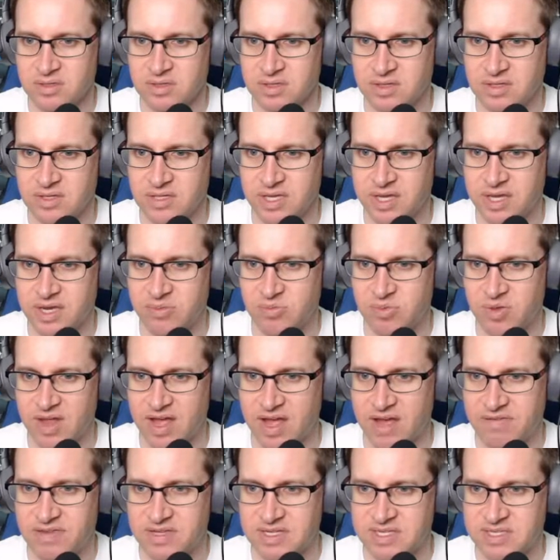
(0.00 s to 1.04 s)
Then we'll
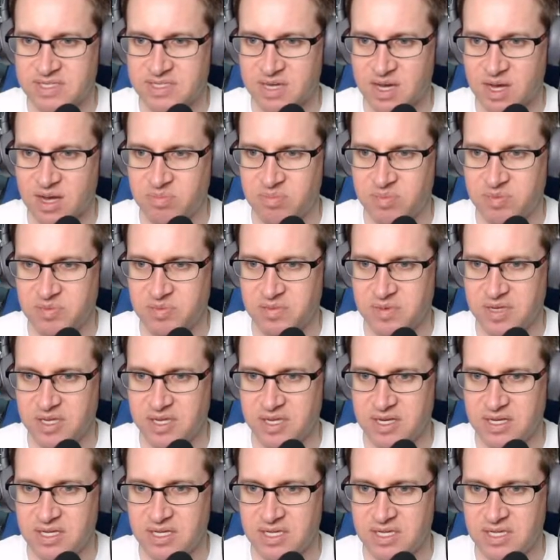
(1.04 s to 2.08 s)
have it stop
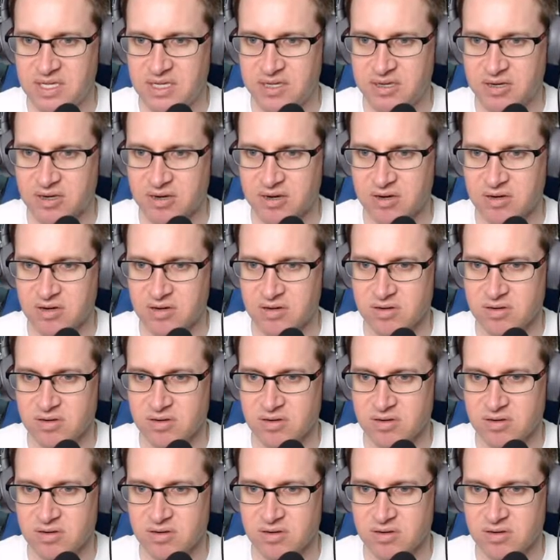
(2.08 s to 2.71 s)
in here.